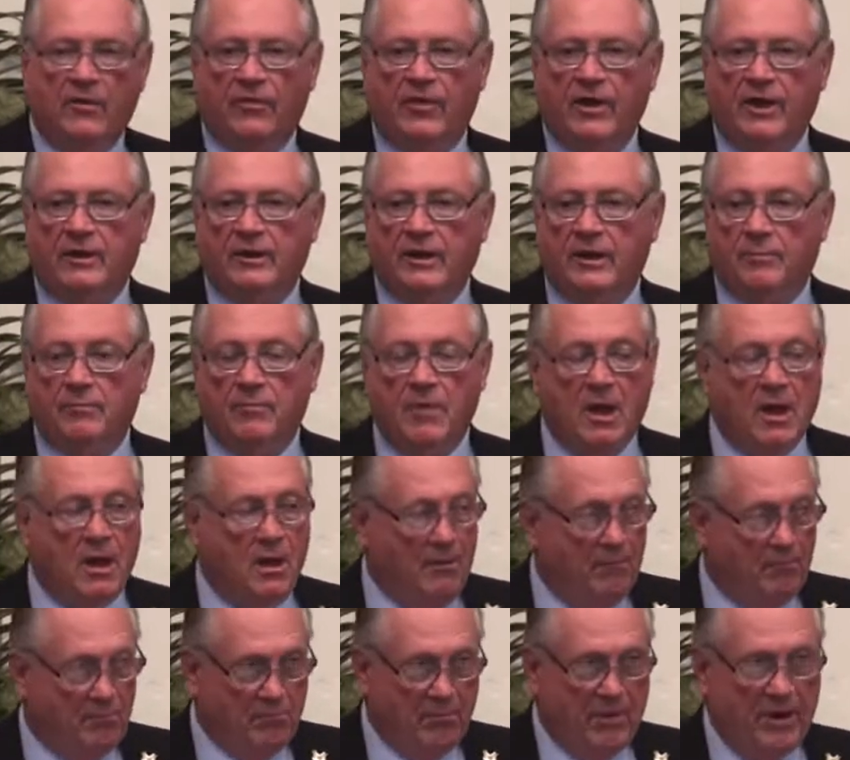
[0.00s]
They can.
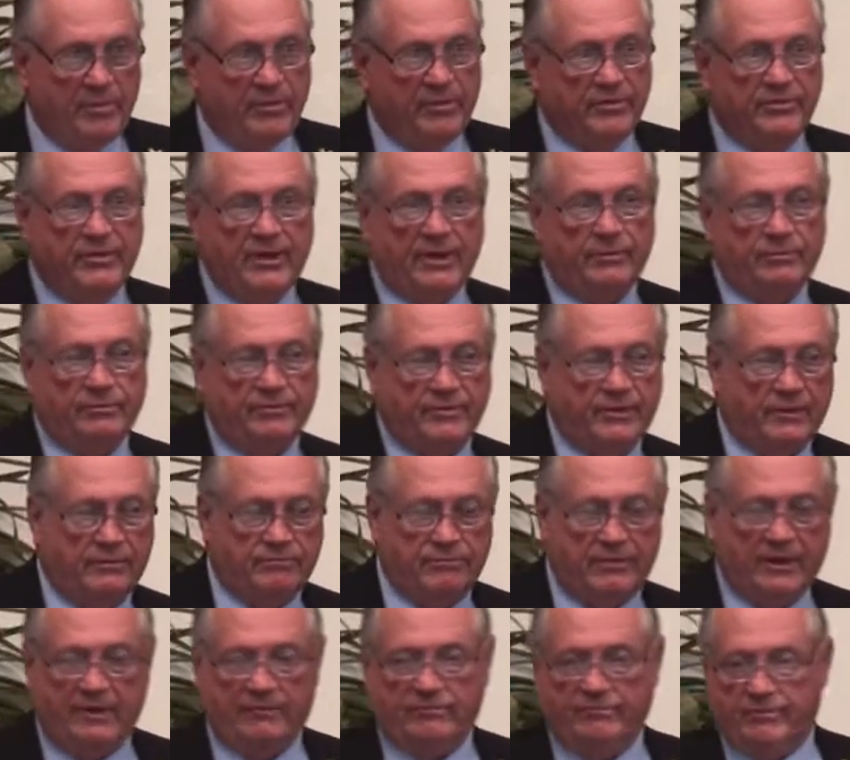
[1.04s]
Maybe
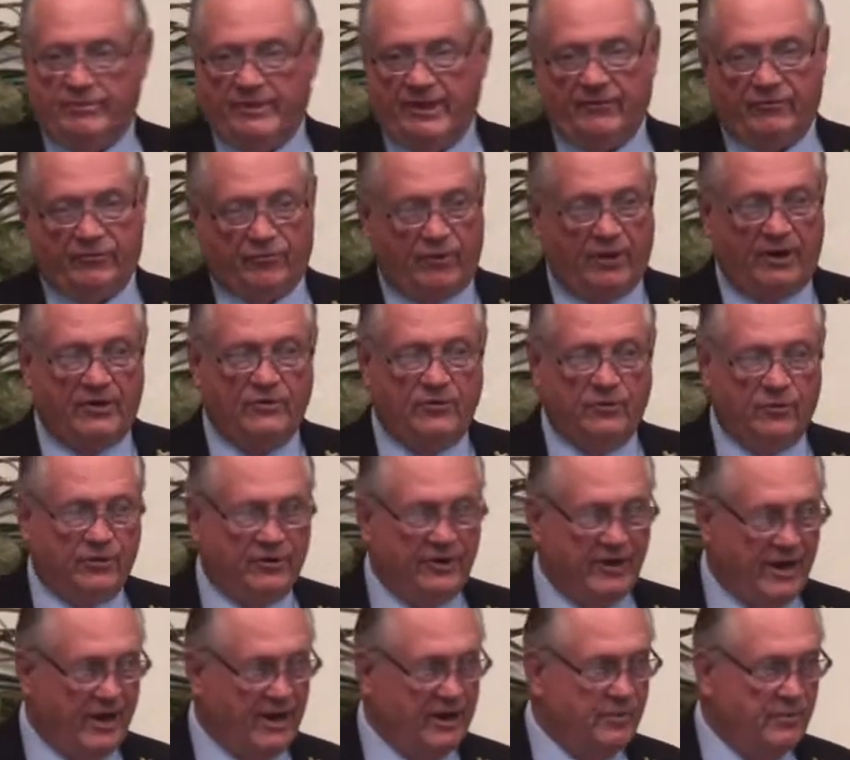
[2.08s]
they've threatened to
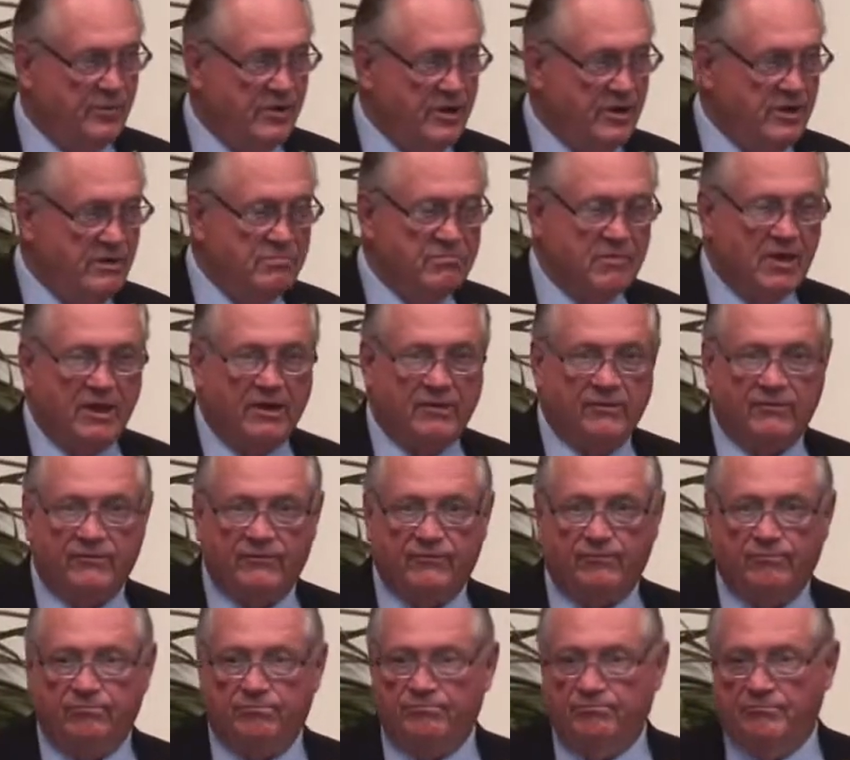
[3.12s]
attack me.
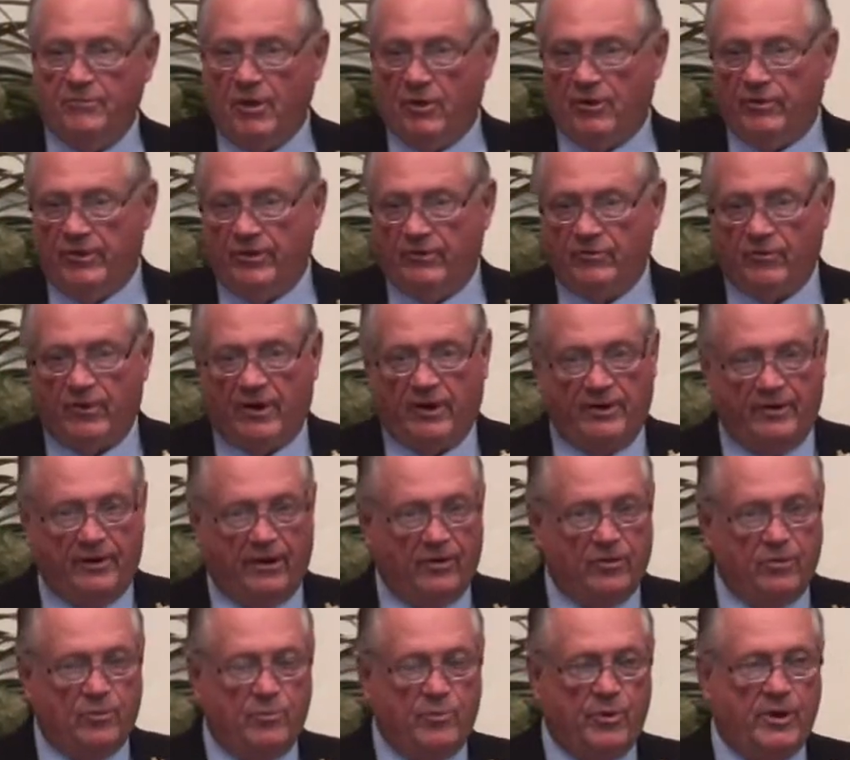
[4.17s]
They've threatened
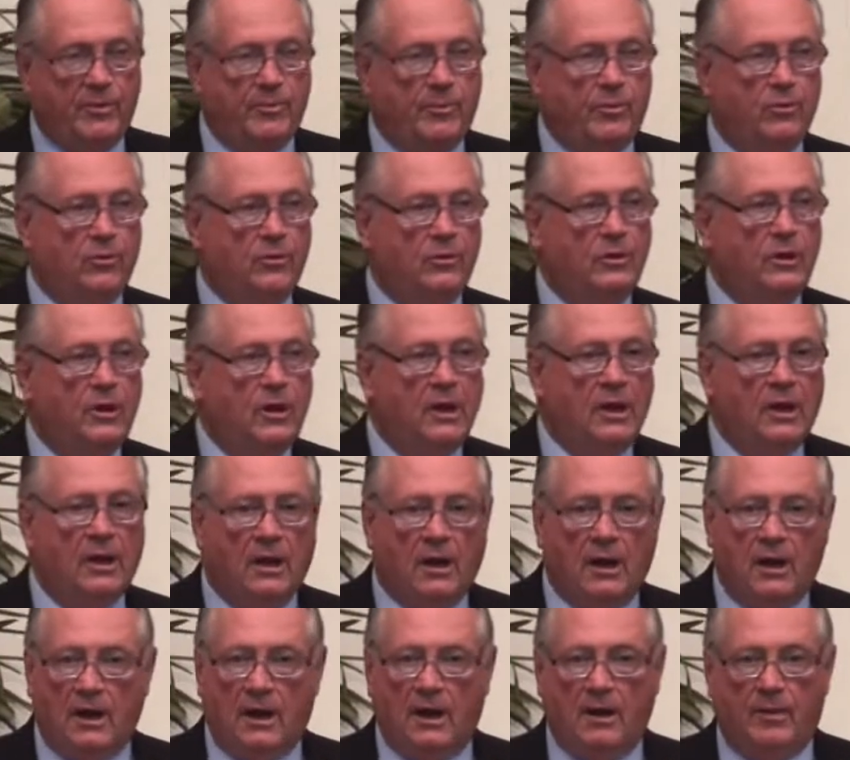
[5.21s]
other people,
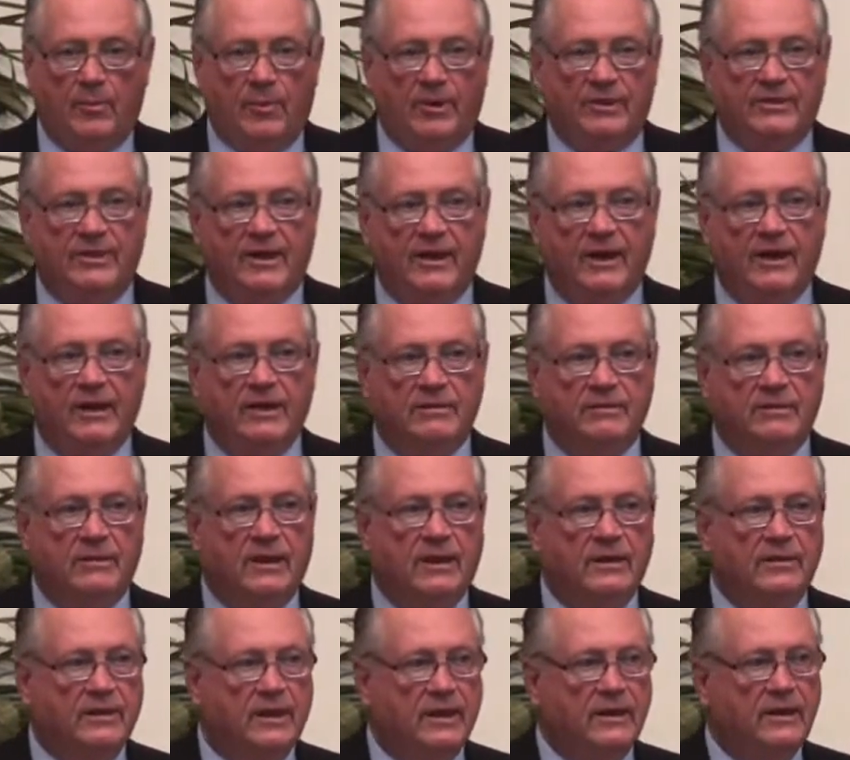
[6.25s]
but
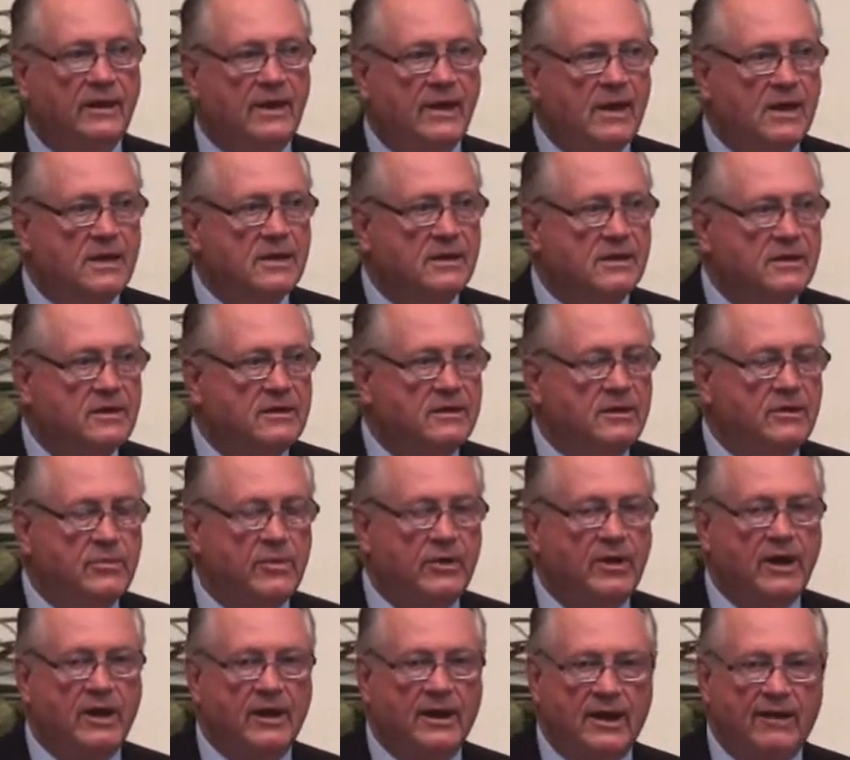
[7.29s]
they can't
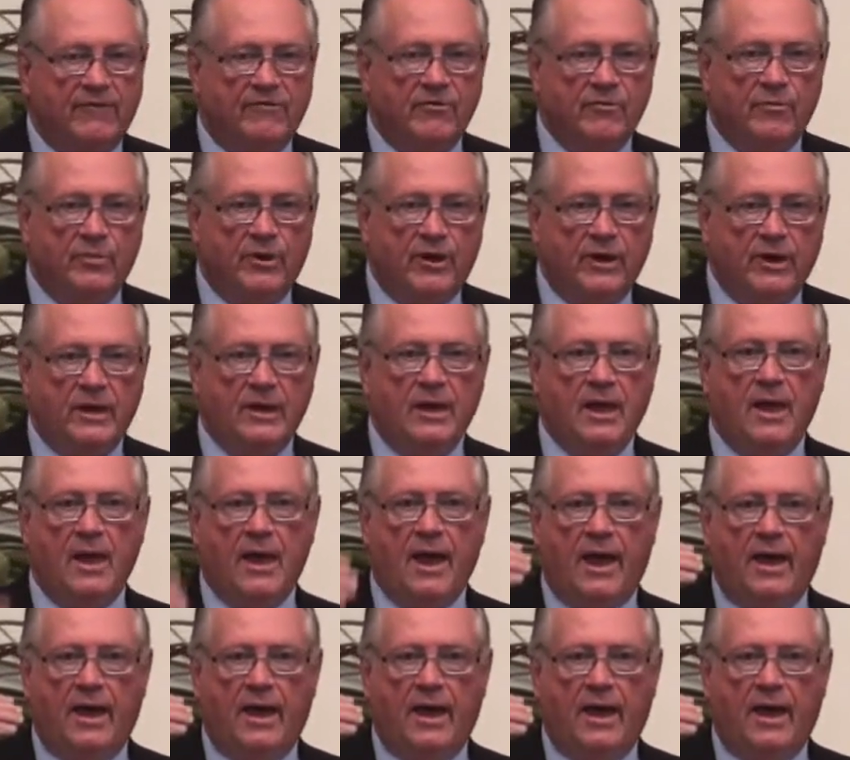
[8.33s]
intimidate everybody.